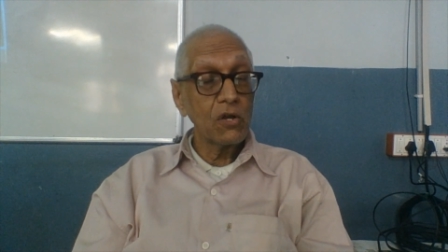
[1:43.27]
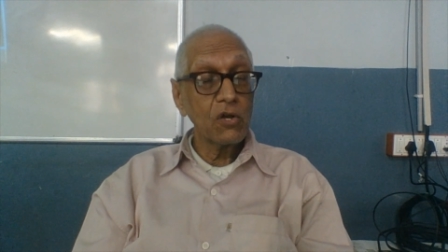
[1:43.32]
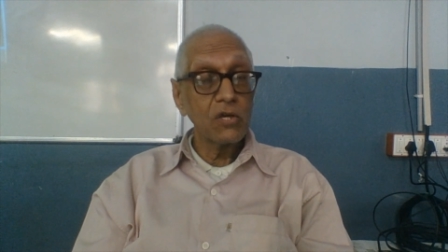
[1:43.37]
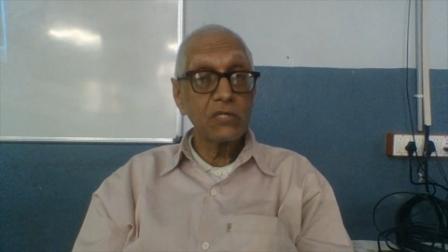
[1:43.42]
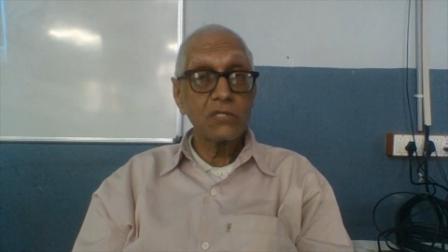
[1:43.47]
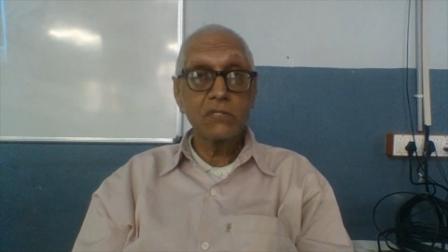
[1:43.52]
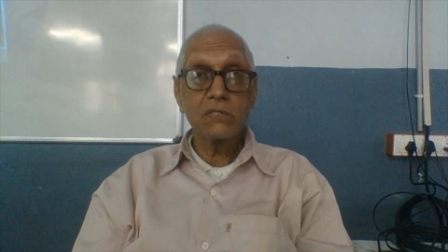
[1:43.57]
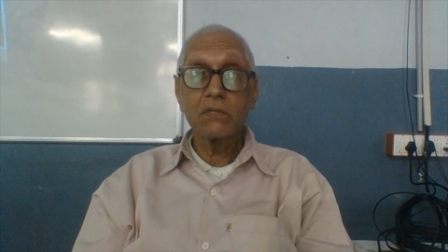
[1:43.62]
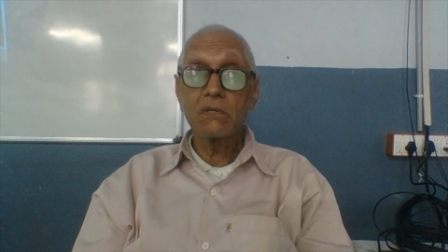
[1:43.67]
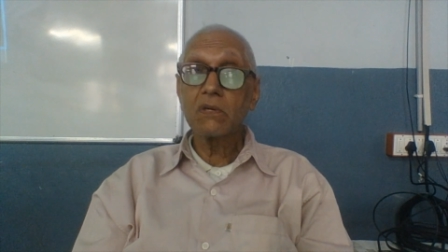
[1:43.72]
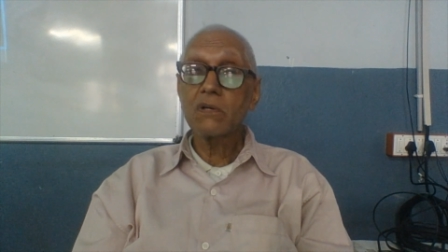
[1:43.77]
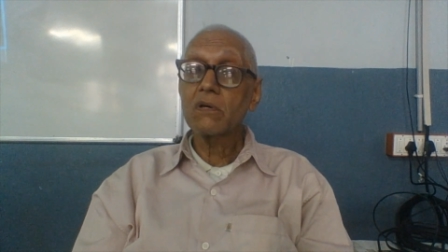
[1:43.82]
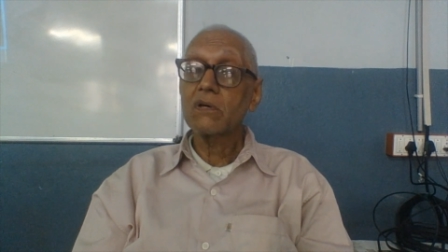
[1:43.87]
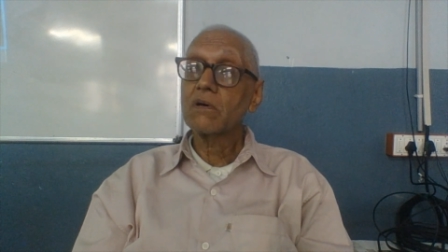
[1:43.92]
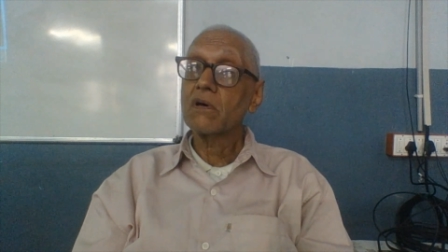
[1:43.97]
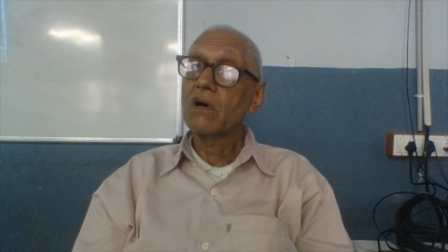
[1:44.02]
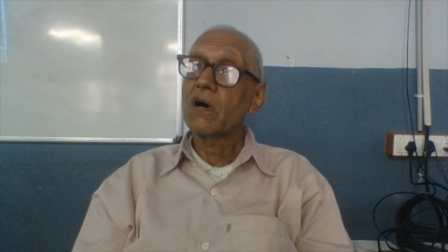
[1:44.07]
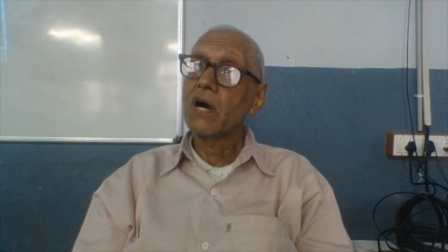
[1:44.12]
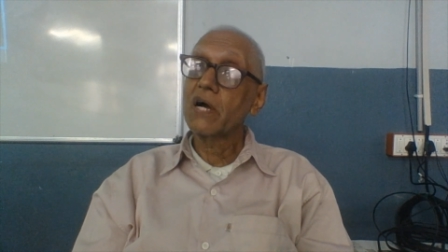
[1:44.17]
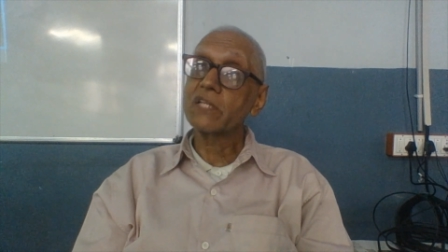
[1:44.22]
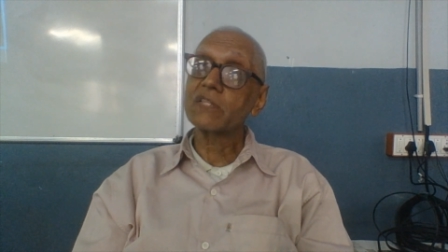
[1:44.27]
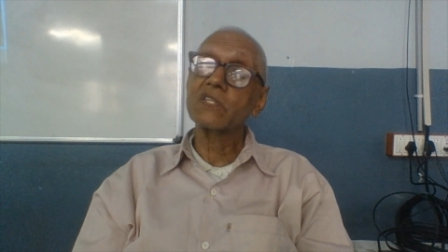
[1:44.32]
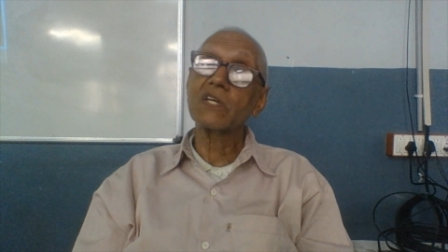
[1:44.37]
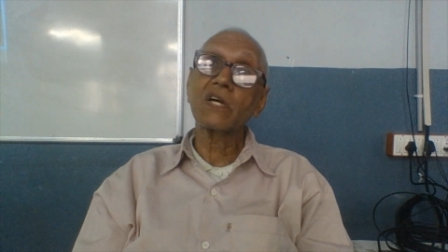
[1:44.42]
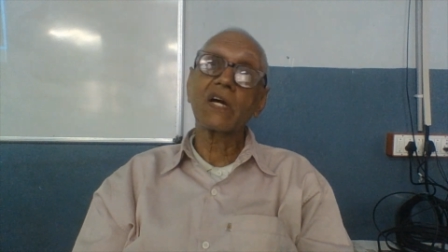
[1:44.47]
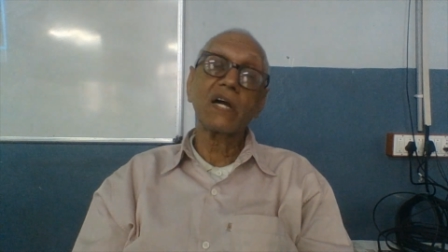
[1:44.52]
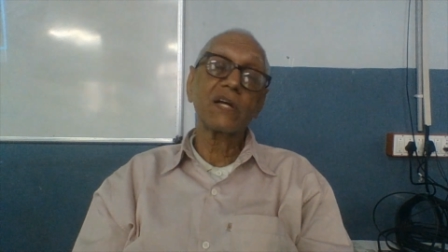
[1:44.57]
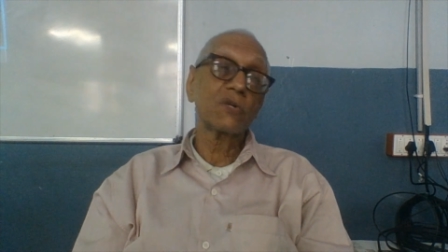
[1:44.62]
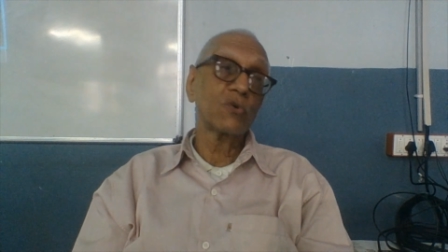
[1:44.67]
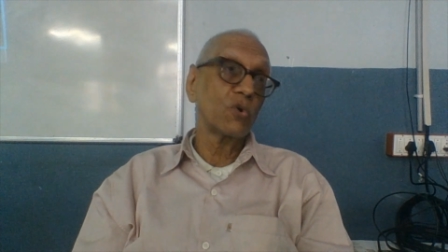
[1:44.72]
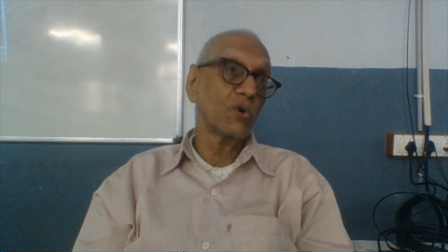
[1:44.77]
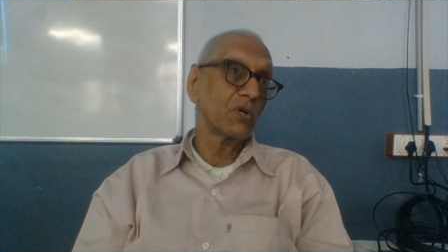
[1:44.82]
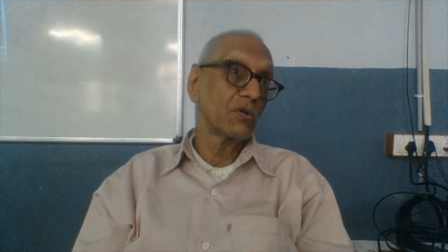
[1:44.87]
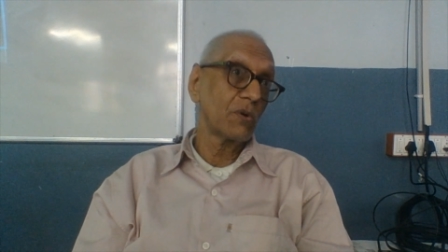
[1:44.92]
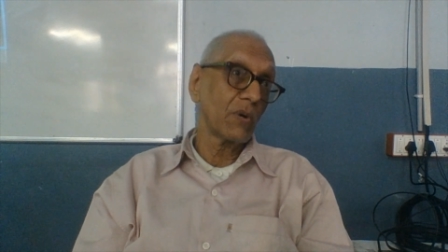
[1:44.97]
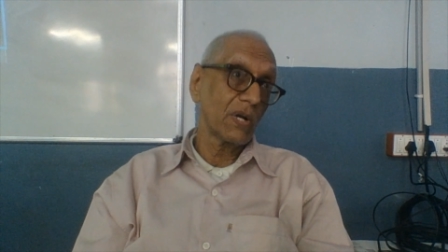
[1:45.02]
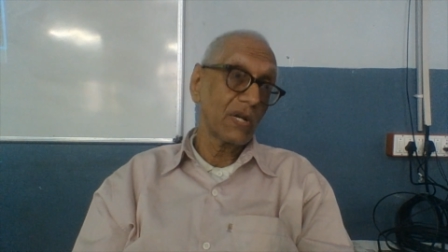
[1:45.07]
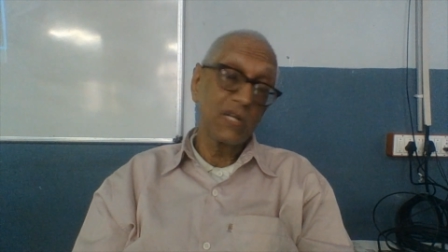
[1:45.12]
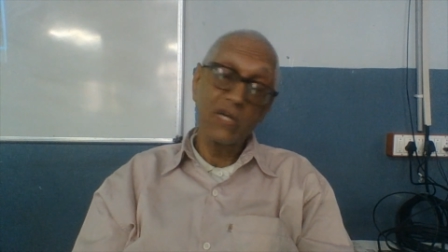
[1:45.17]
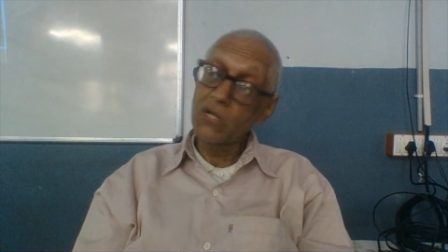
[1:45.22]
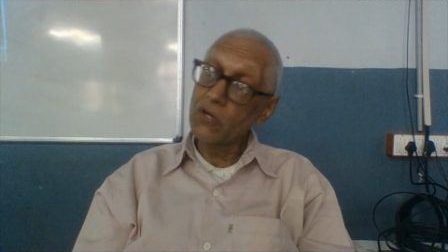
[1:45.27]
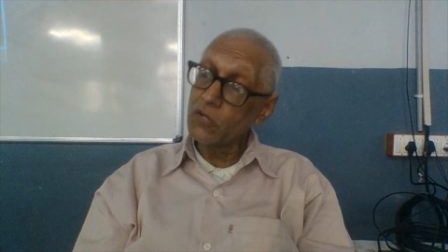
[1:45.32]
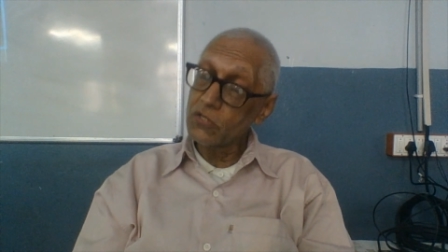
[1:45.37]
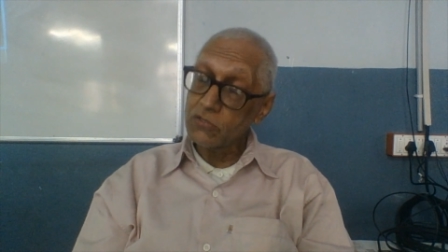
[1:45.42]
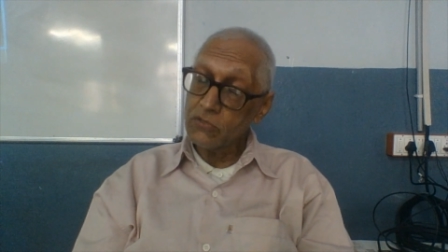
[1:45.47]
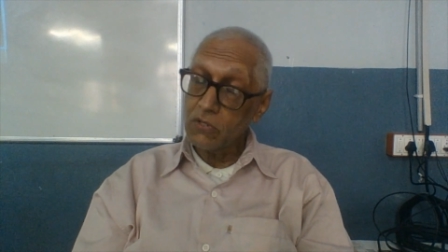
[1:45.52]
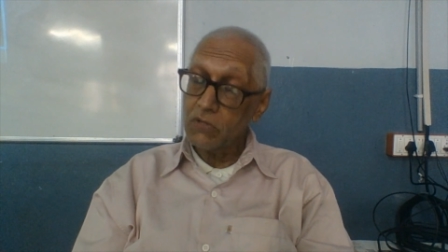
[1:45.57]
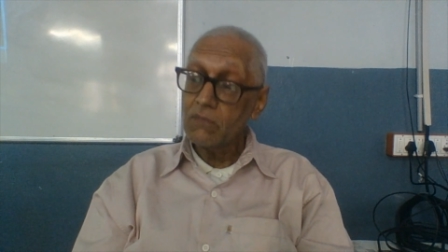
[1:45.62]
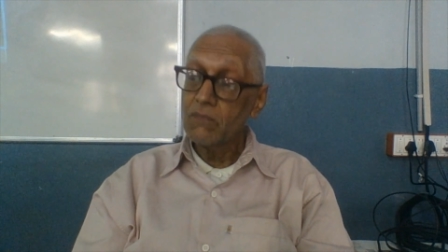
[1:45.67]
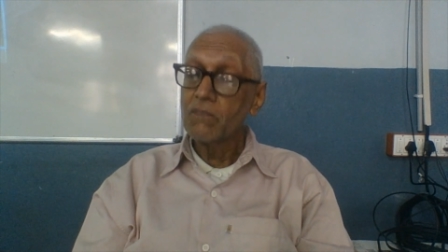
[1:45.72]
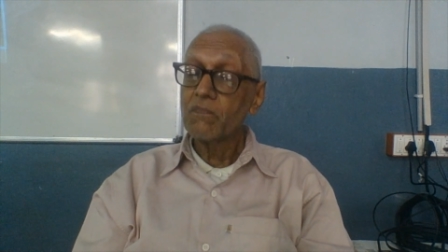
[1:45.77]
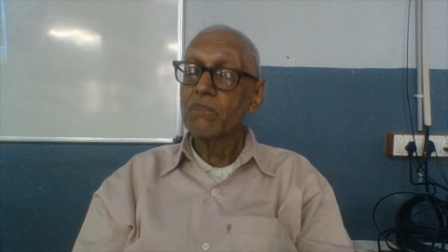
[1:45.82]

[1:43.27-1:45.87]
laws? I think I told you earlier also.